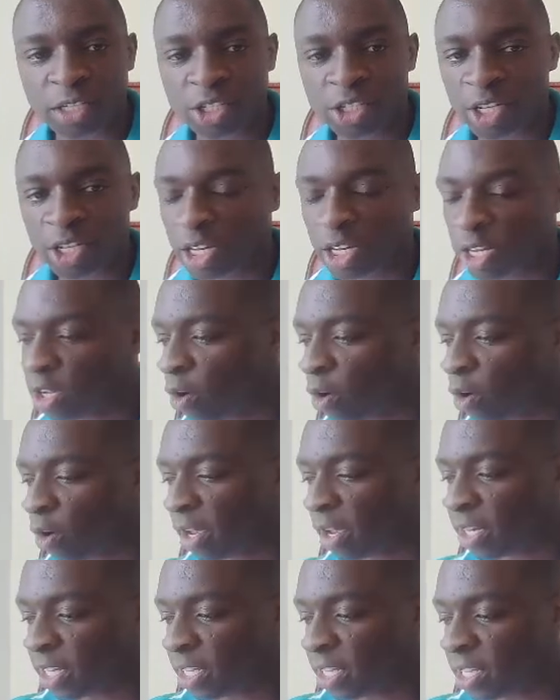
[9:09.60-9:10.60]
coin
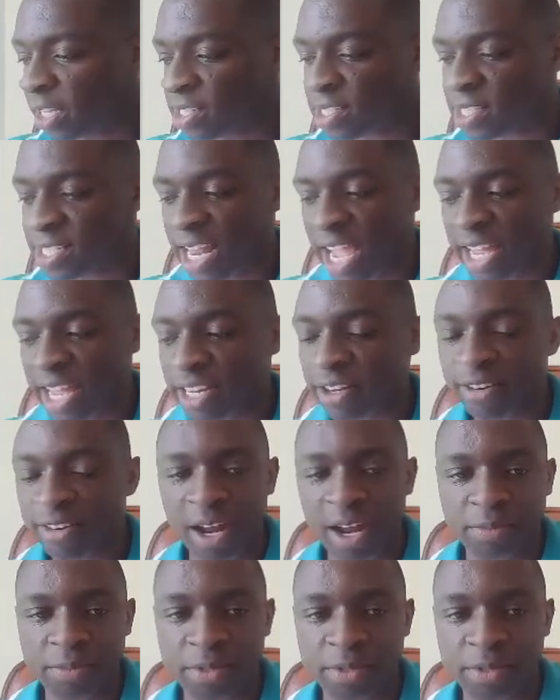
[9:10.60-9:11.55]
is 9 grams.